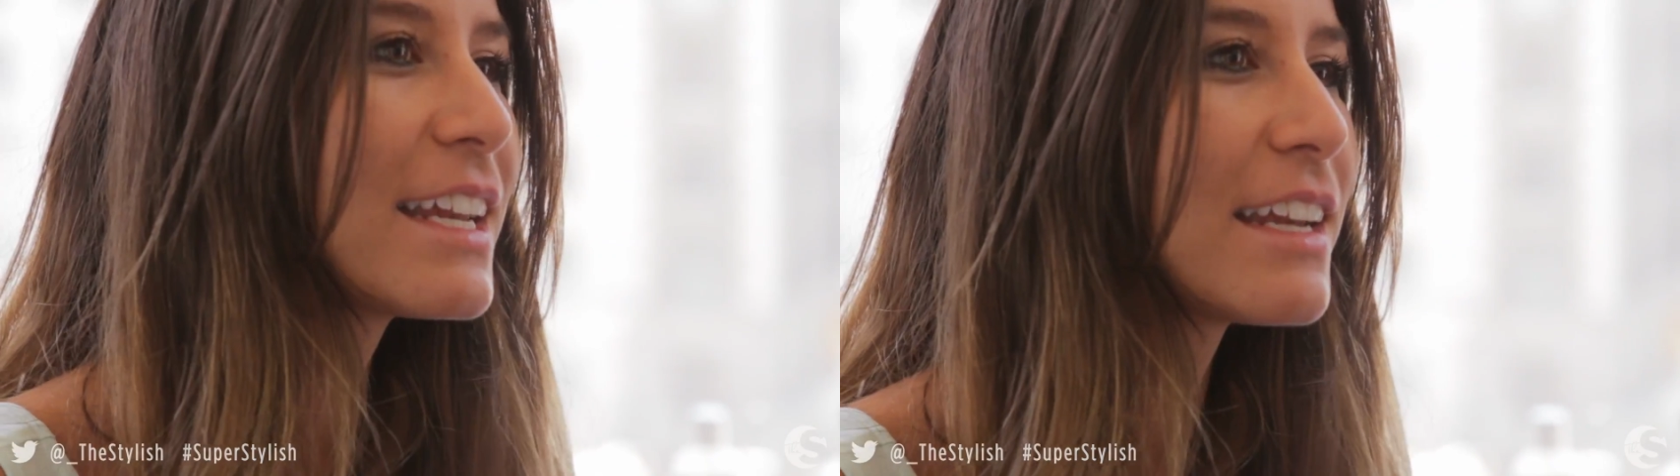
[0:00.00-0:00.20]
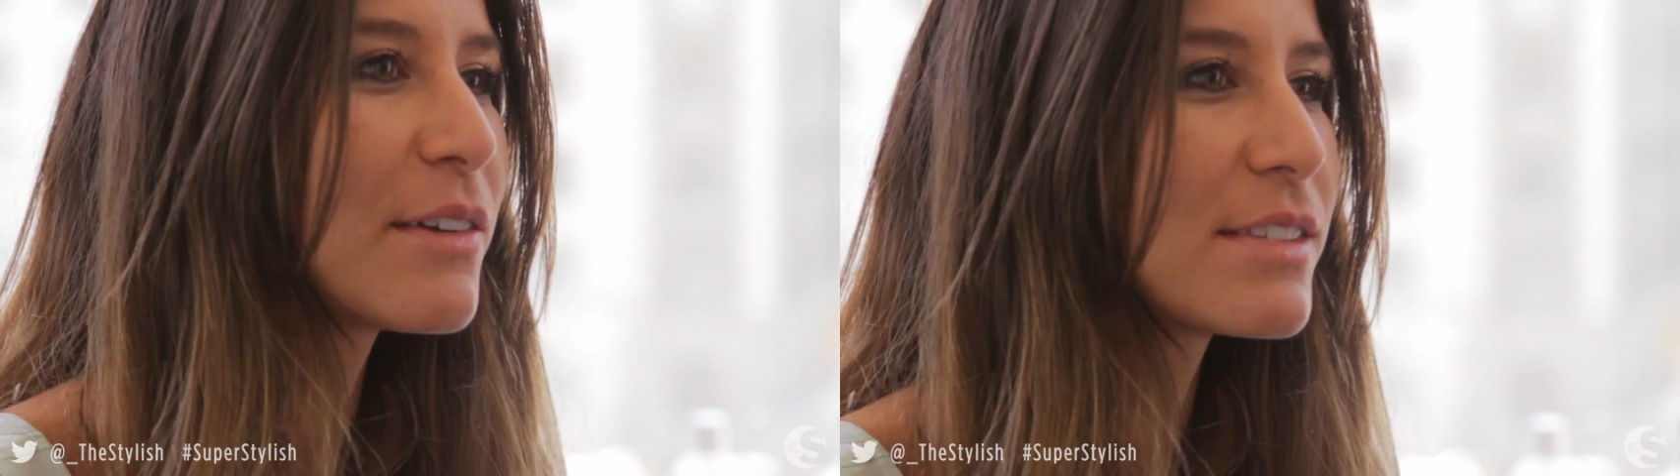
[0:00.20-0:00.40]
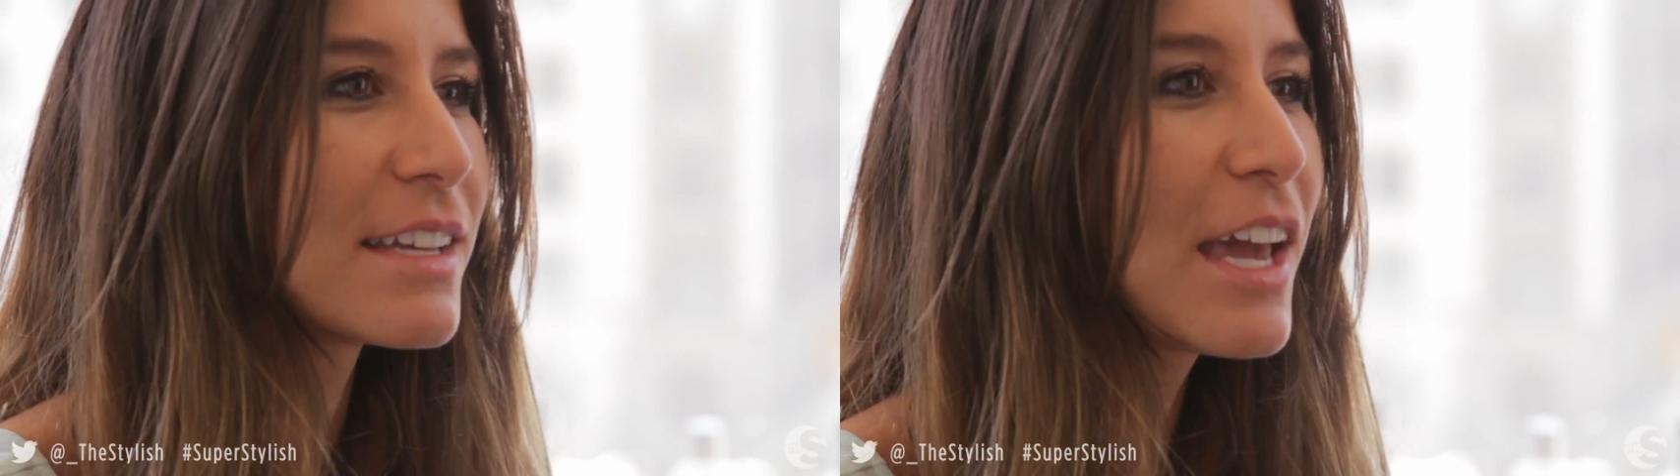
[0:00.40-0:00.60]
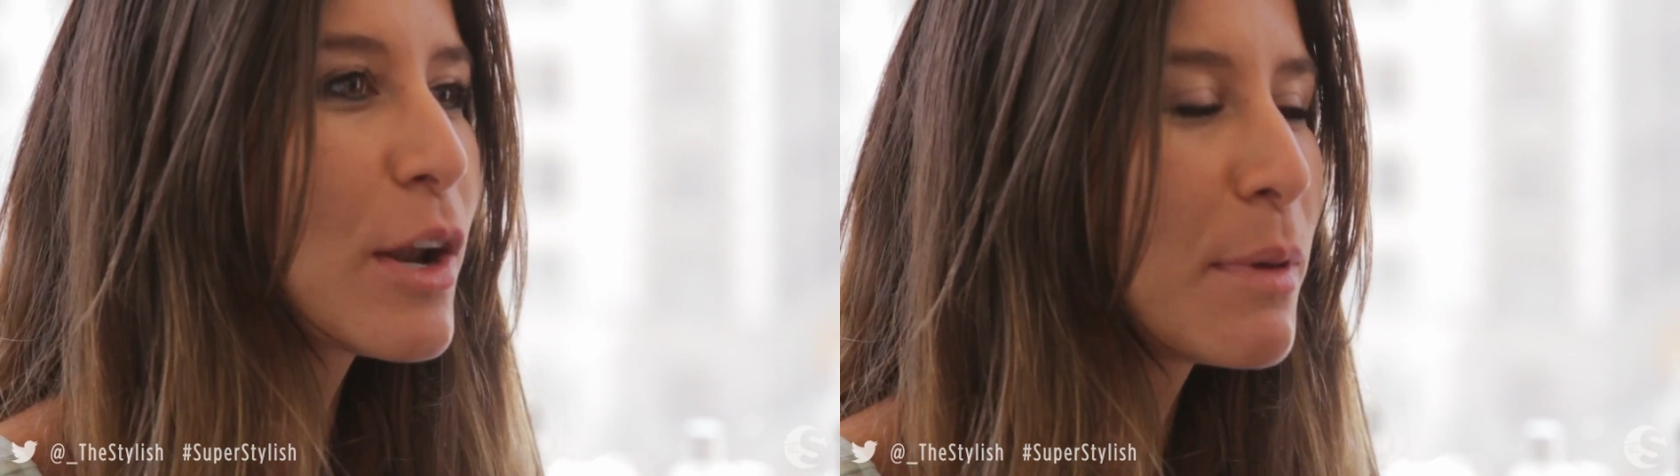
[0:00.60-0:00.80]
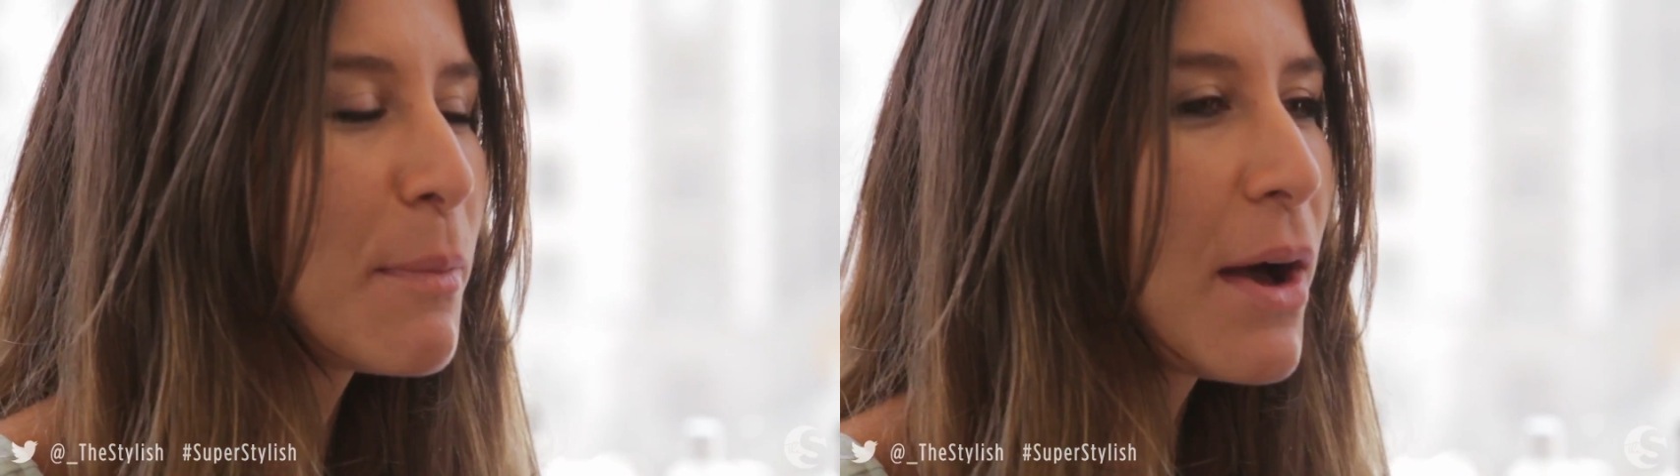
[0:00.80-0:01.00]
And I was like, yeah,
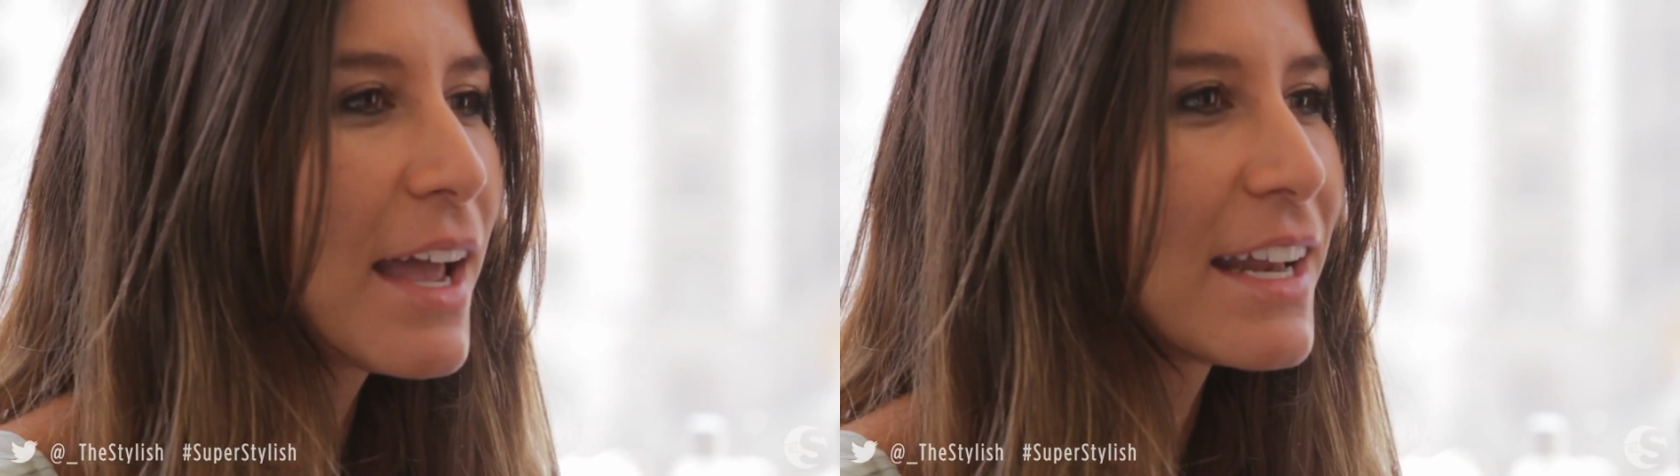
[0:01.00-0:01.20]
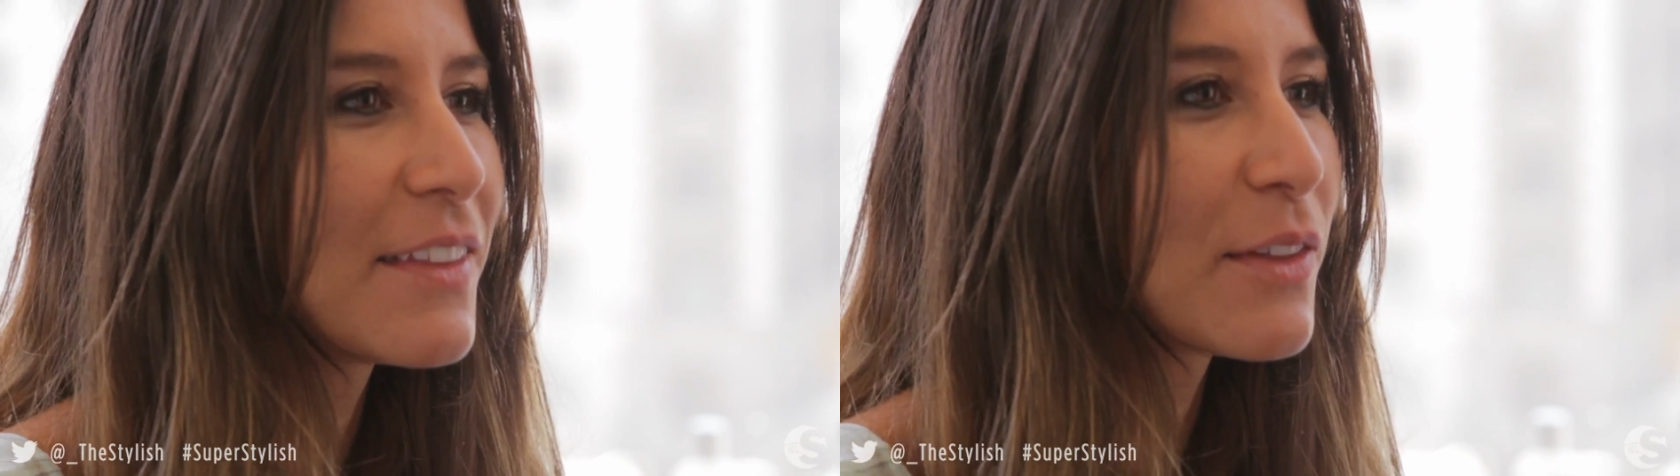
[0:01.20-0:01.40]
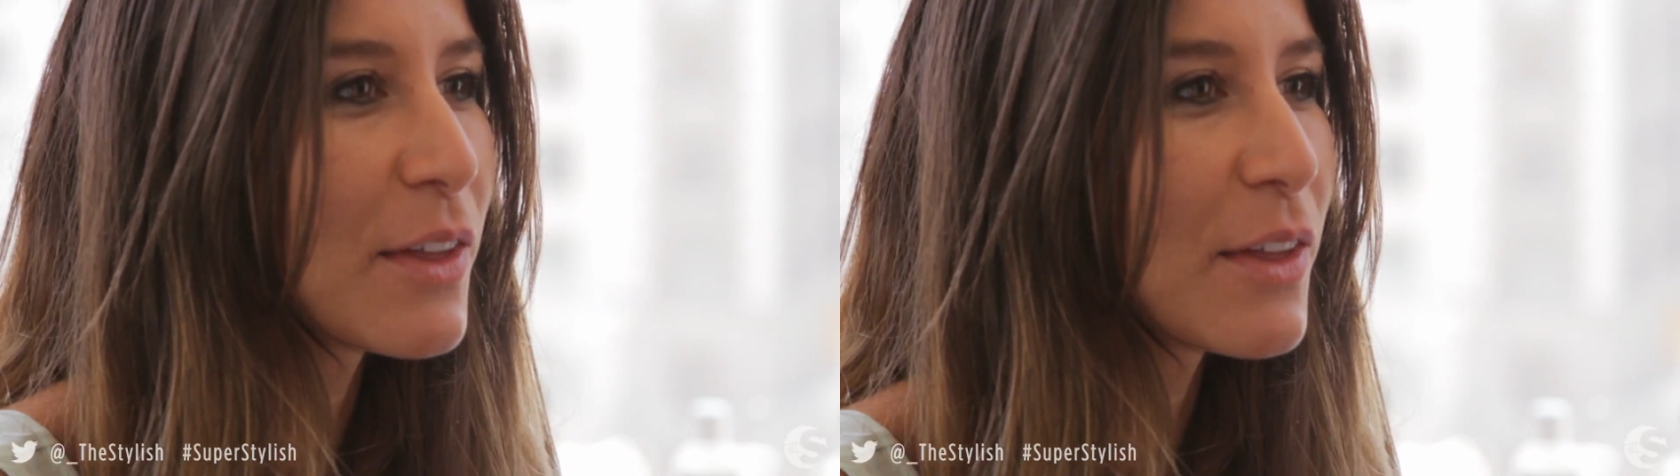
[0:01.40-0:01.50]
it'll be mine. And they're